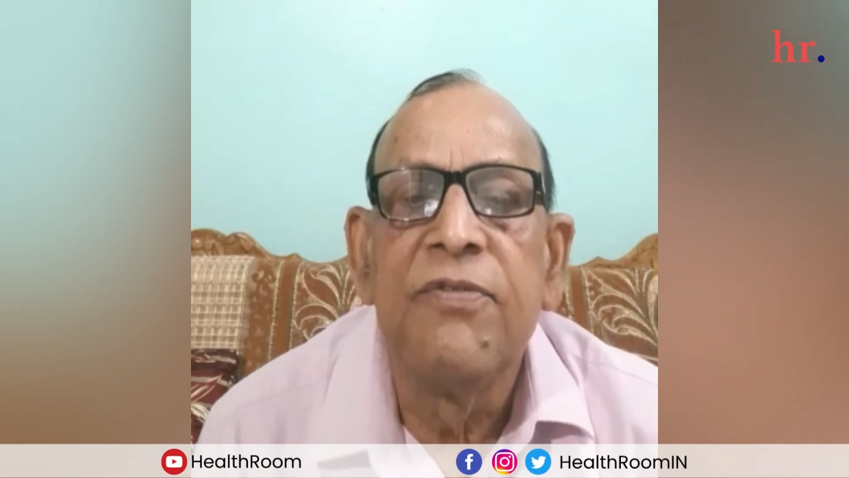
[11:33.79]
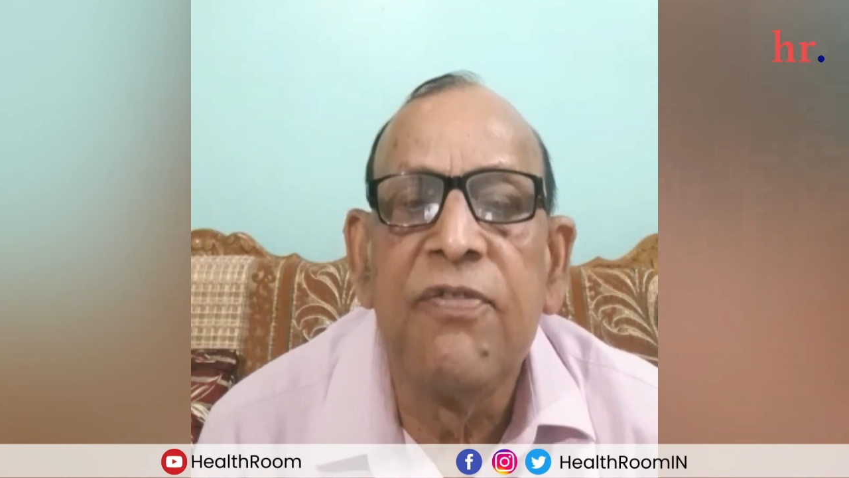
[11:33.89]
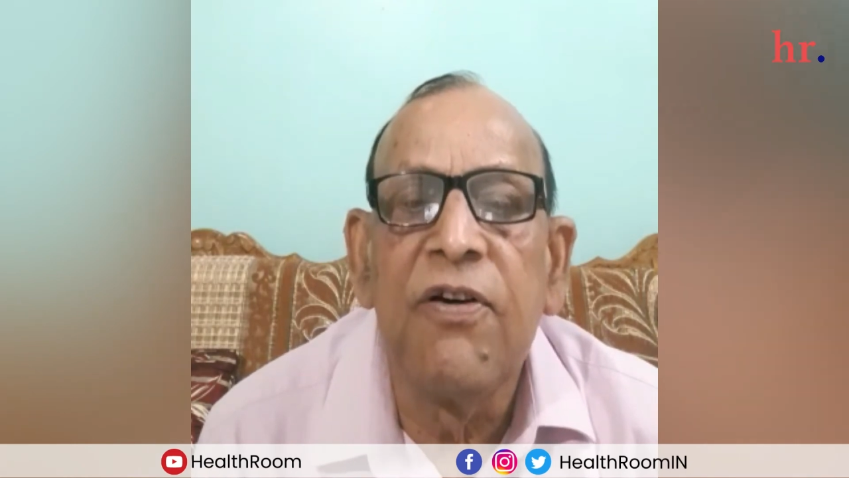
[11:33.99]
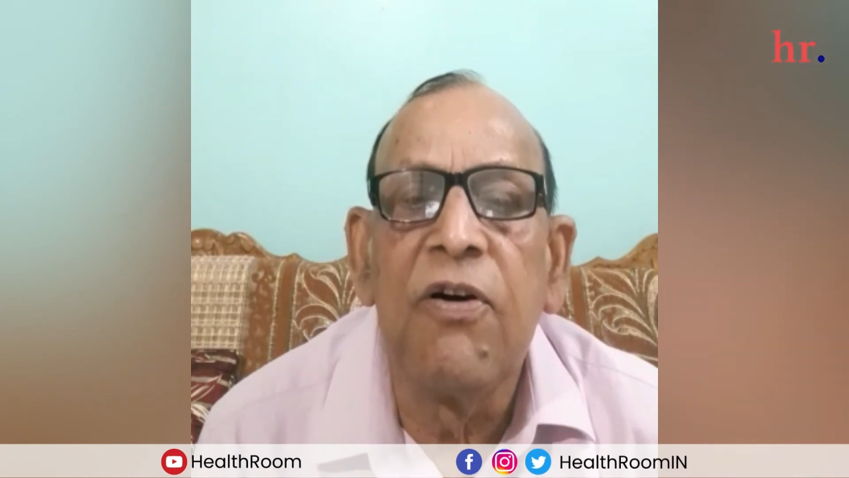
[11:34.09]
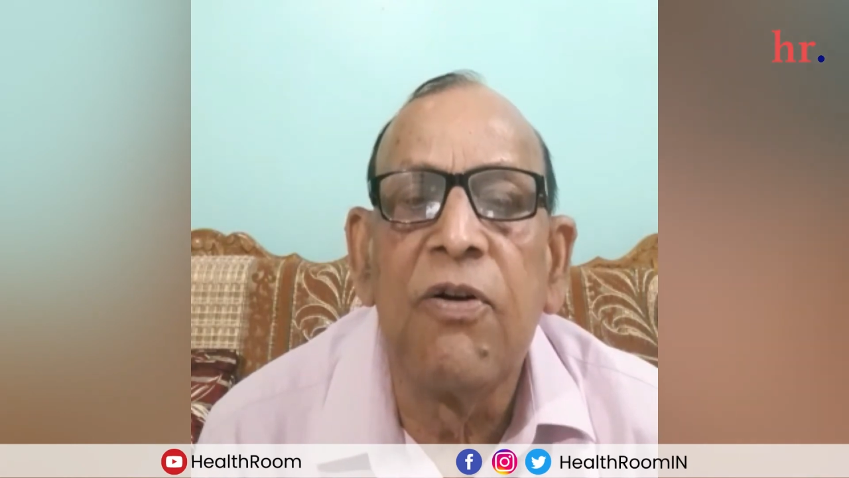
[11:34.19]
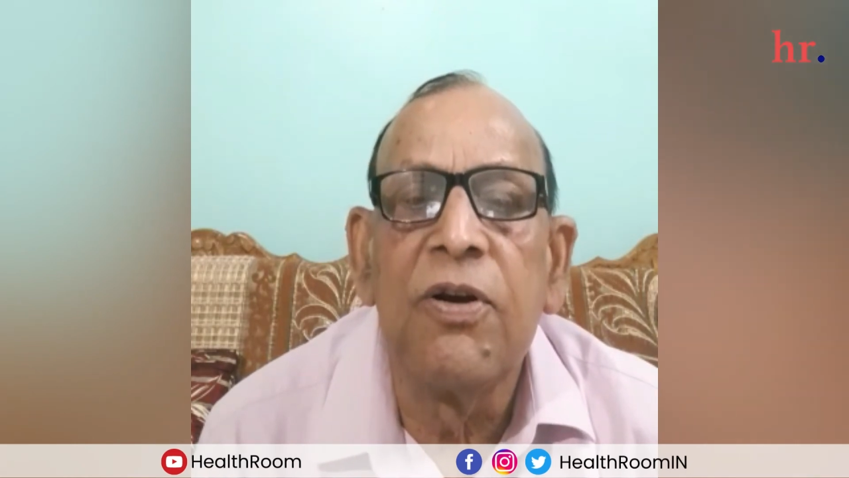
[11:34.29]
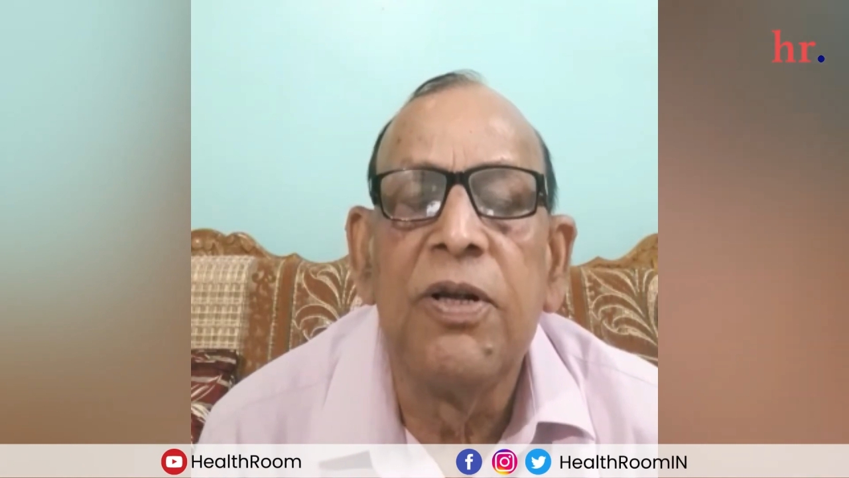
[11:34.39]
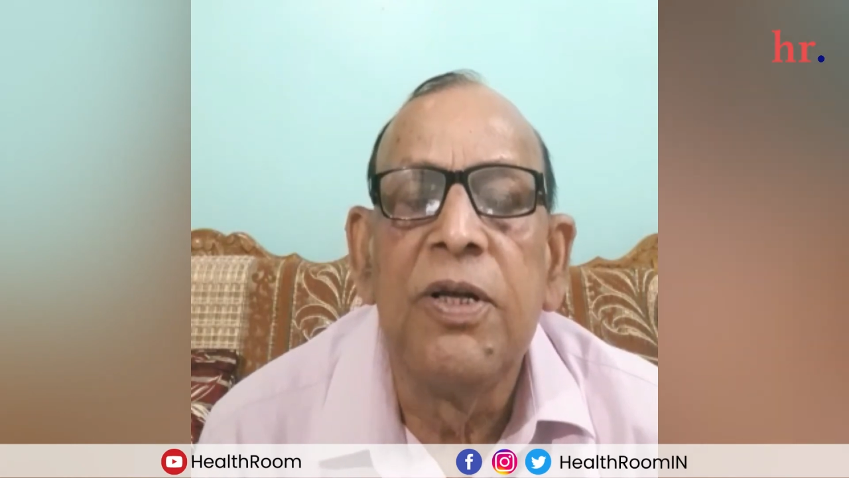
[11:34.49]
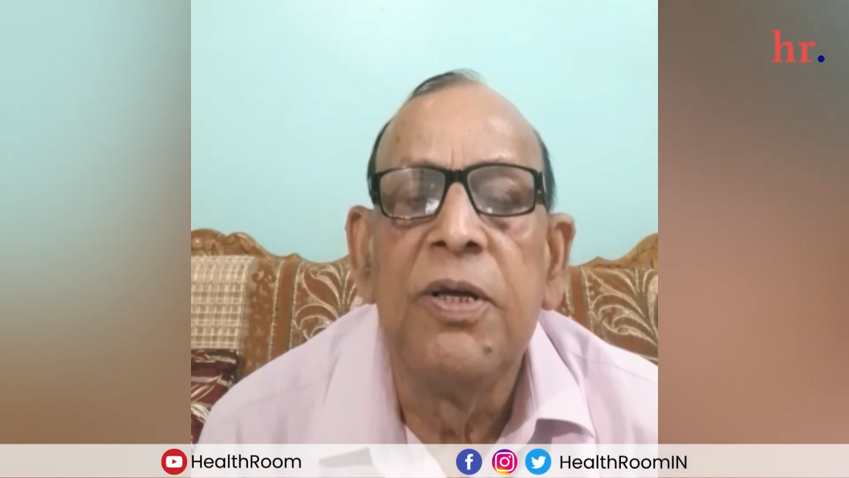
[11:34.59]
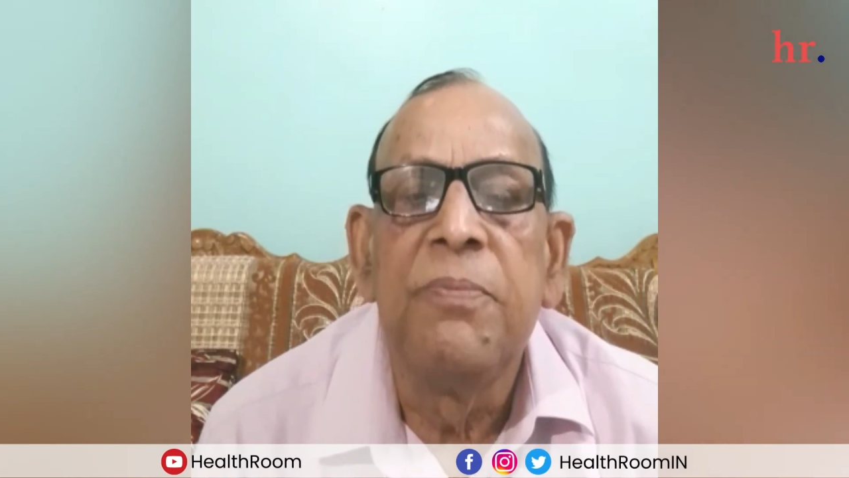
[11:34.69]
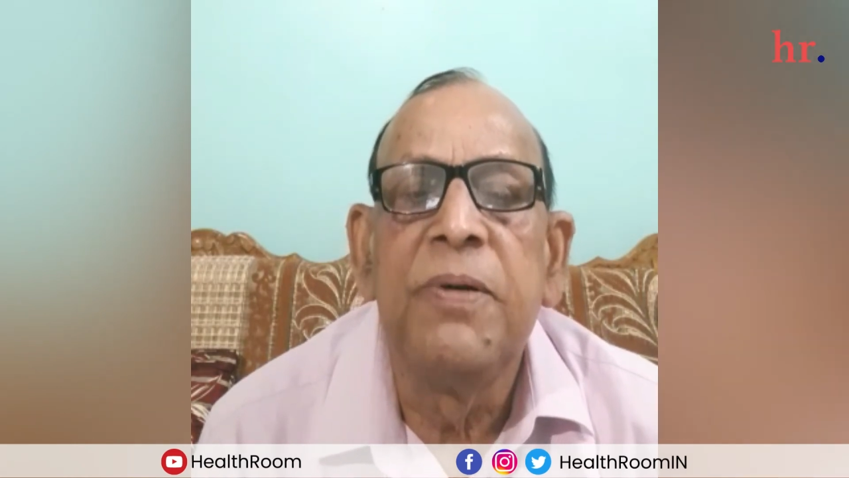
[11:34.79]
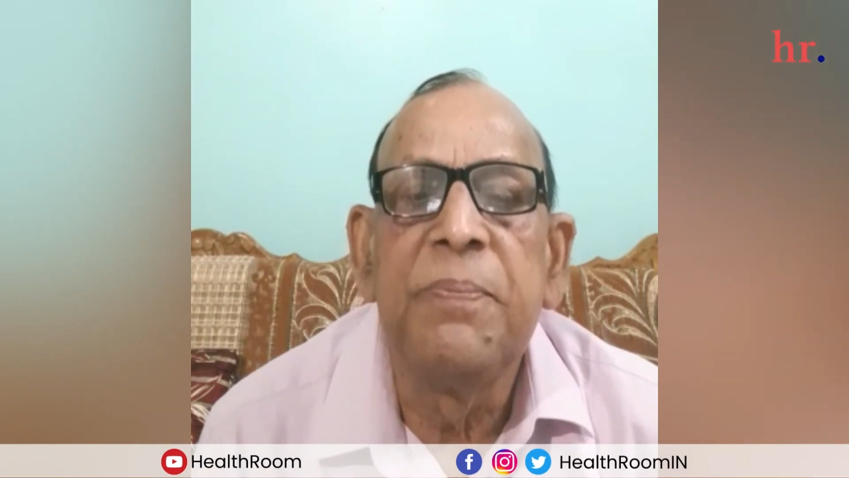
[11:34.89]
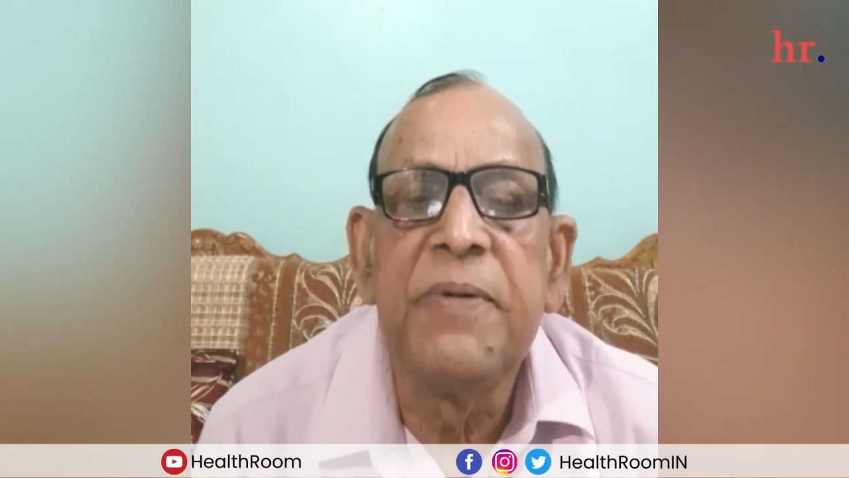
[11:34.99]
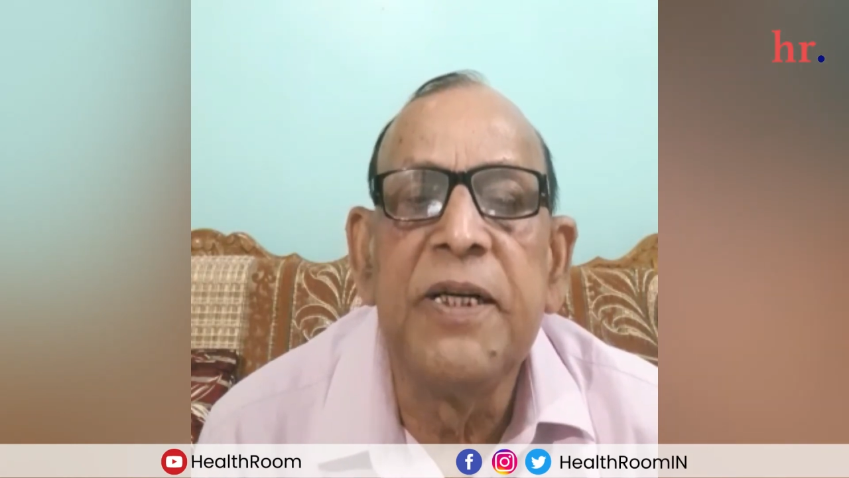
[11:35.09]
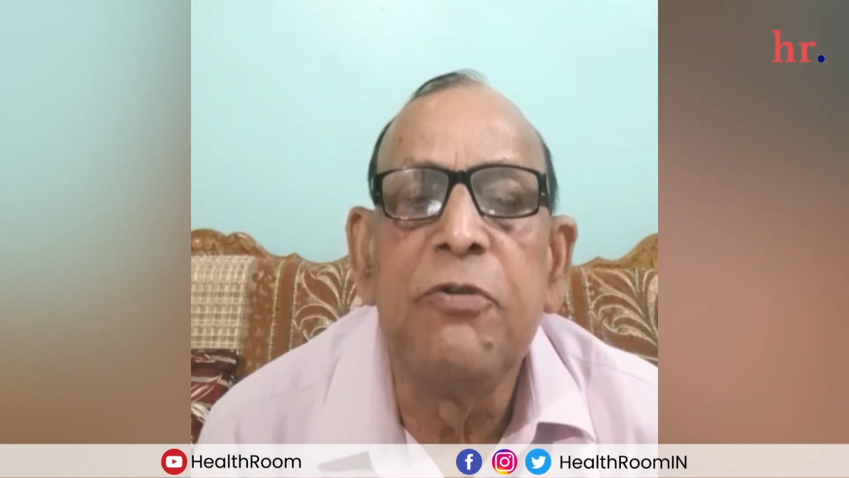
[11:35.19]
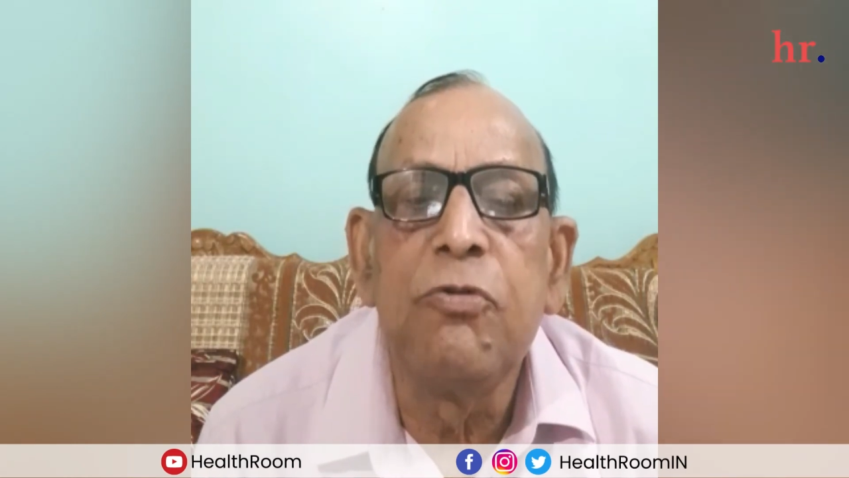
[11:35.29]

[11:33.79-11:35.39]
for 15